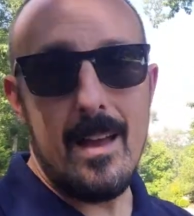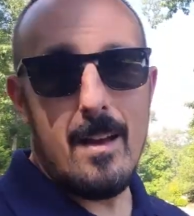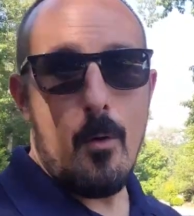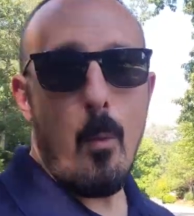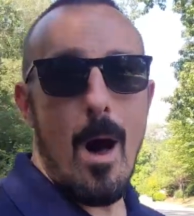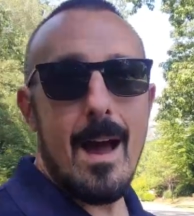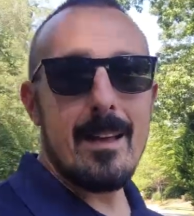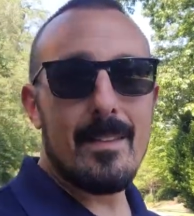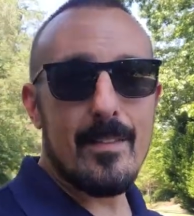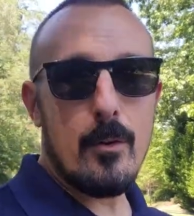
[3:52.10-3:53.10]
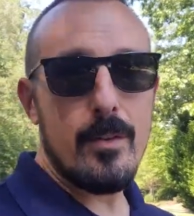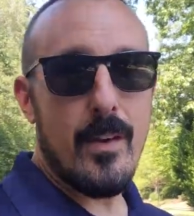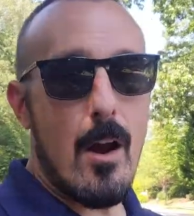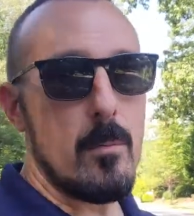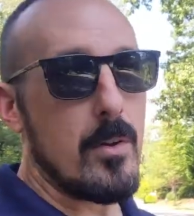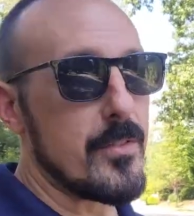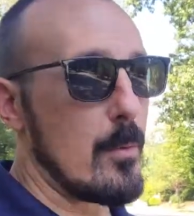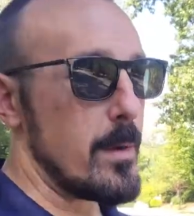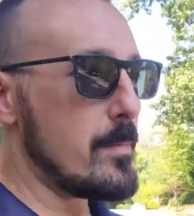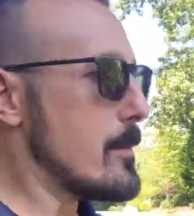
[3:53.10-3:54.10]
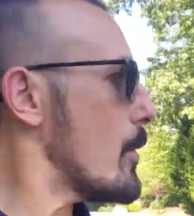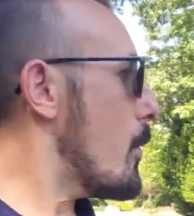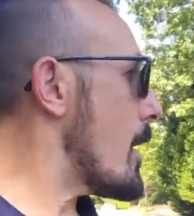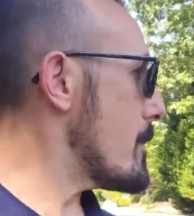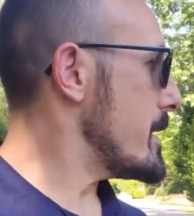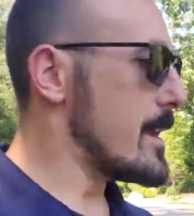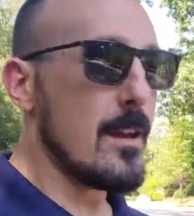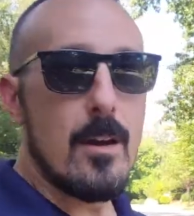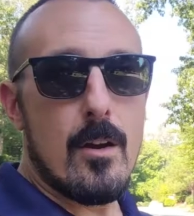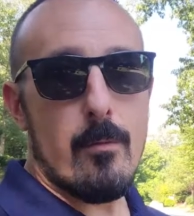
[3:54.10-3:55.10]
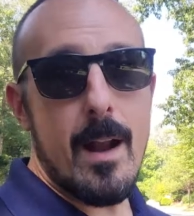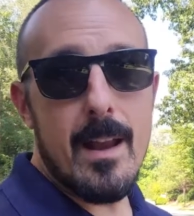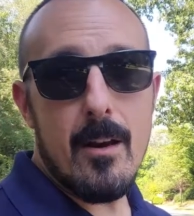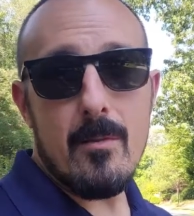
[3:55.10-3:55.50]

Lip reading: why it's so desirable. So many people want to be right here,